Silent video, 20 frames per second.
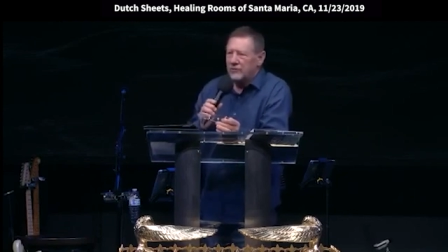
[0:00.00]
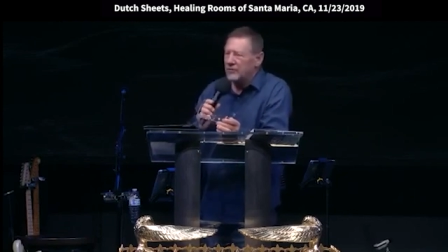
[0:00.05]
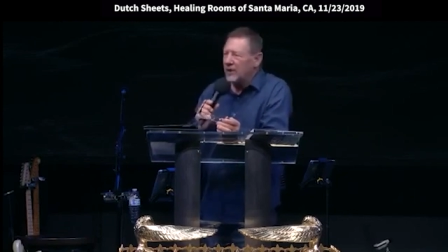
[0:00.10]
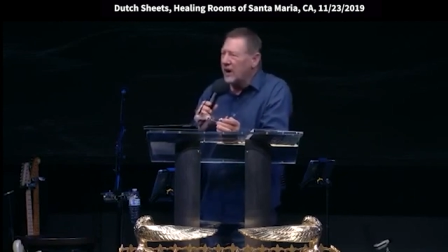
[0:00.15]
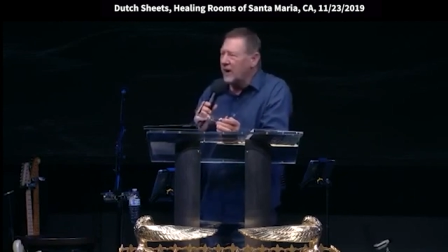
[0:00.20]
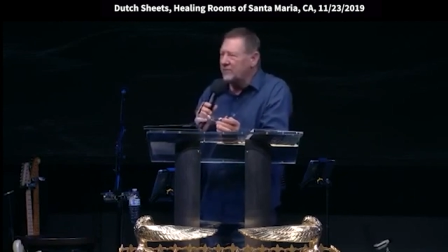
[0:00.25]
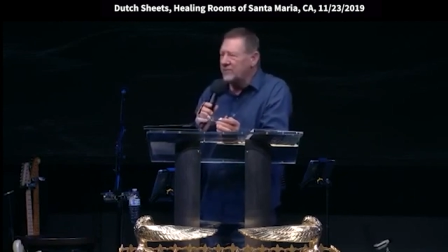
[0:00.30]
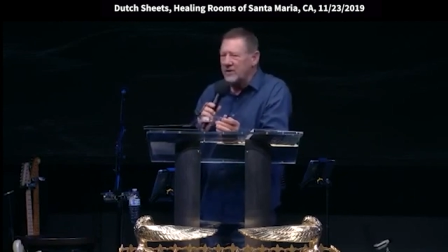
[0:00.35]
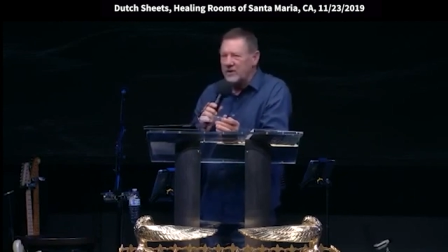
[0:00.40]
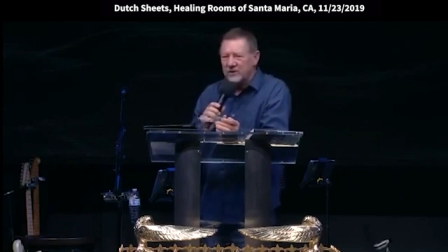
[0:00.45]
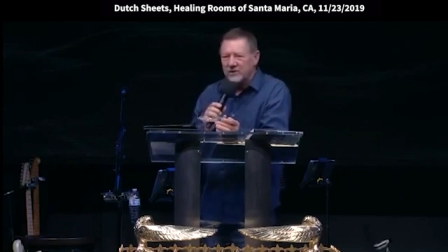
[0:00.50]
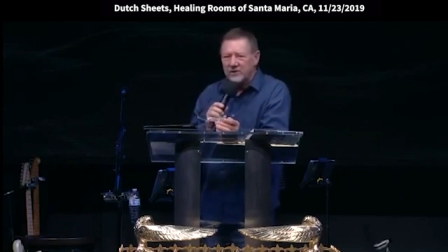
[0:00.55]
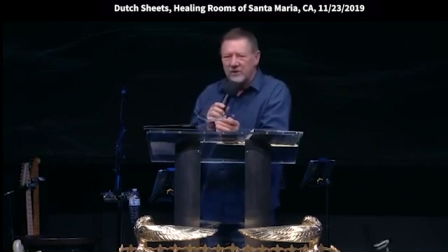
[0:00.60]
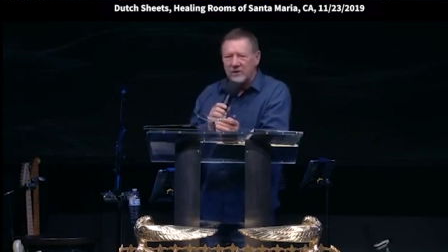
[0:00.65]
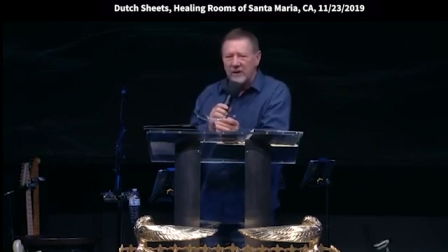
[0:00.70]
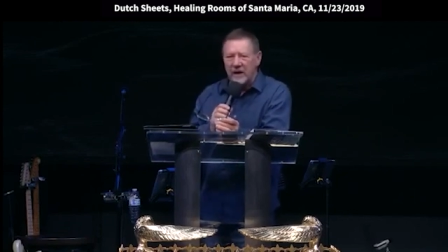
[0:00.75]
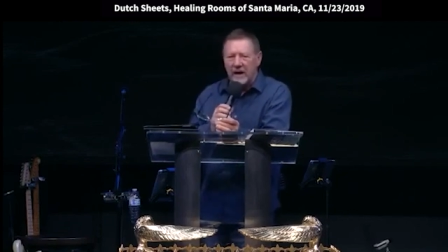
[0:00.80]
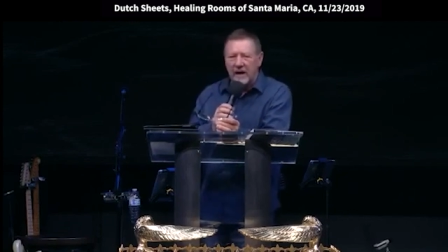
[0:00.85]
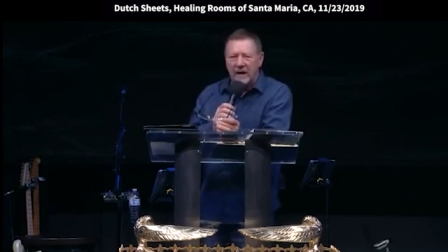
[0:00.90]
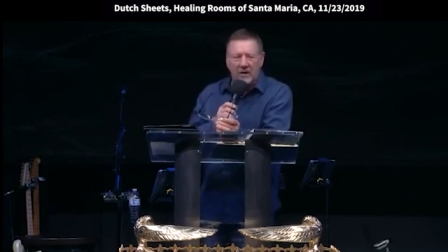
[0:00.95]
drop this
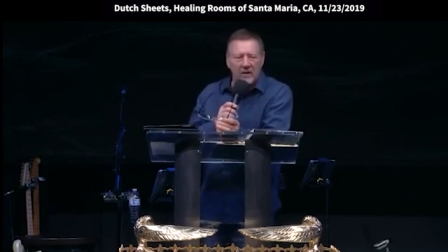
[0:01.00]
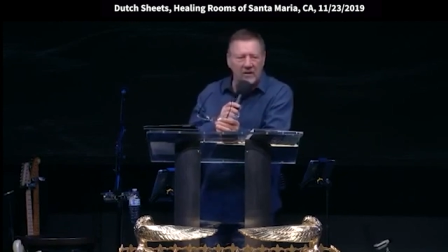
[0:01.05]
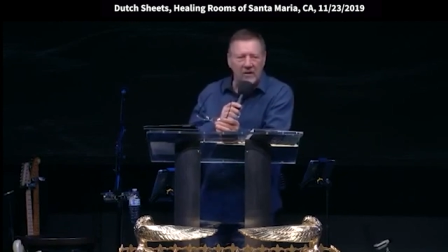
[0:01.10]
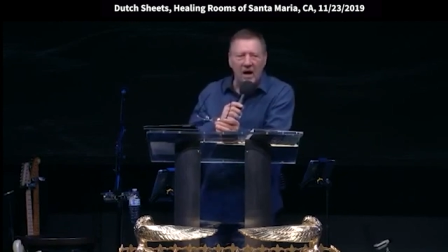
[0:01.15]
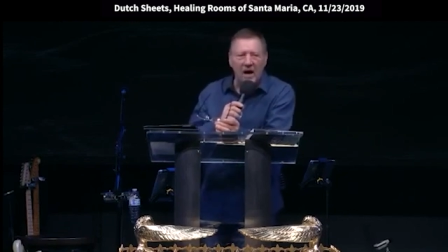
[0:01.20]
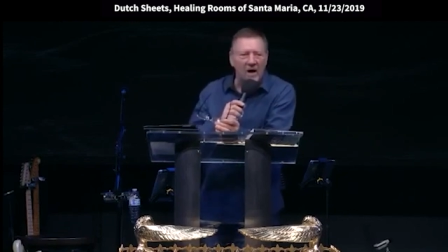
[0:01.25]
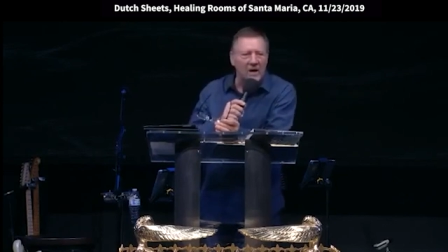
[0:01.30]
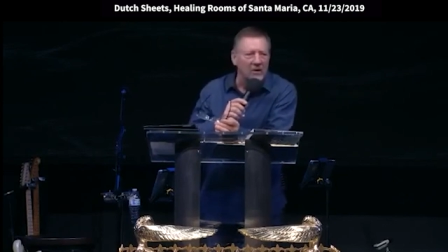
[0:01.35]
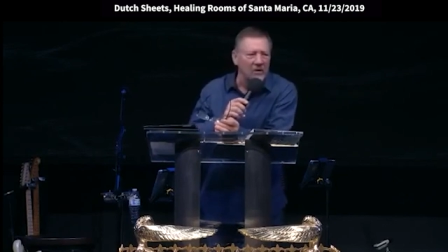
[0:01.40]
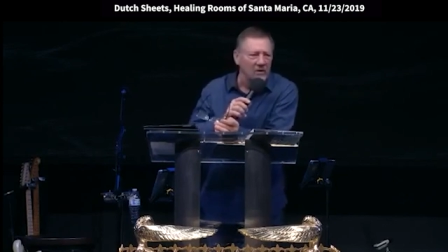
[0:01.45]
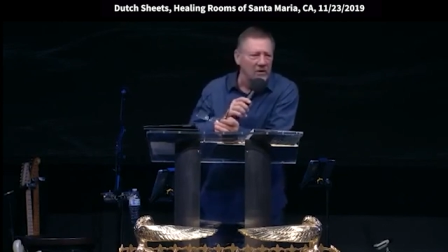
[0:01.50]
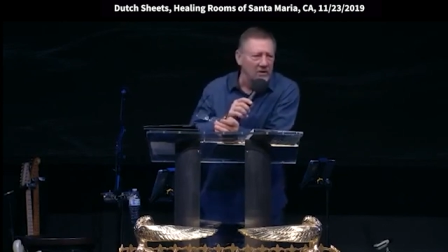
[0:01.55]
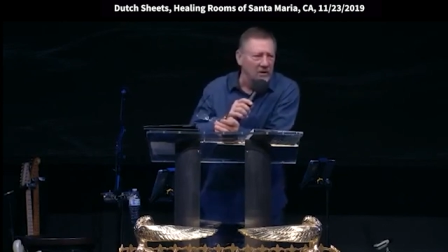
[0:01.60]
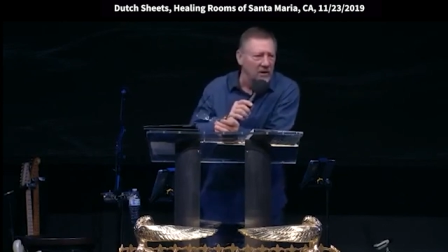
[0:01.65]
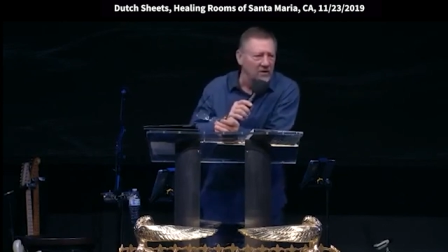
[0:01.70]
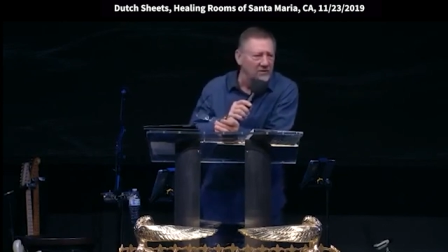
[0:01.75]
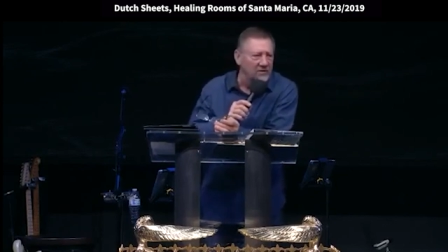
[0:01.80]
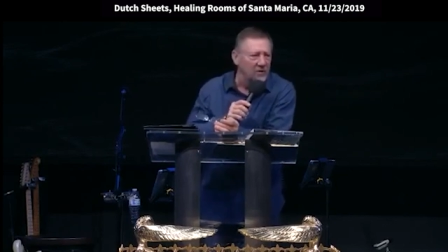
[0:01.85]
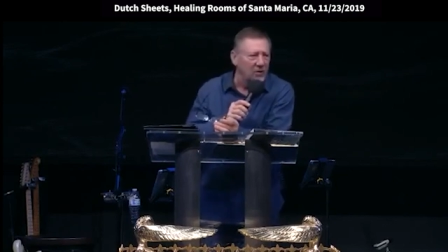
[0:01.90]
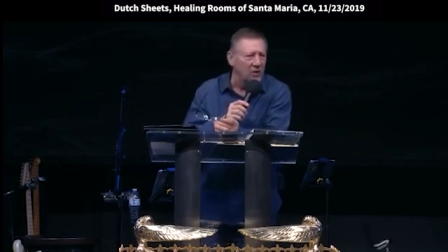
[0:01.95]
or that or knock on
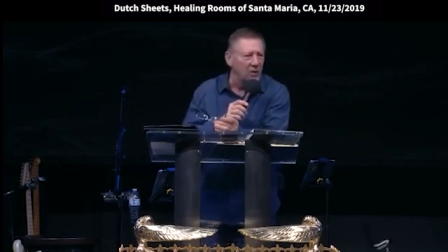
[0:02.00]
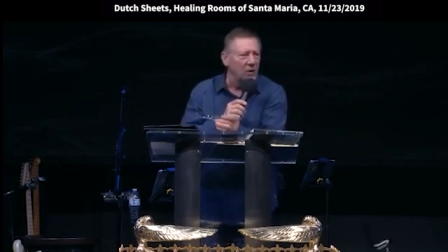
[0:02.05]
enough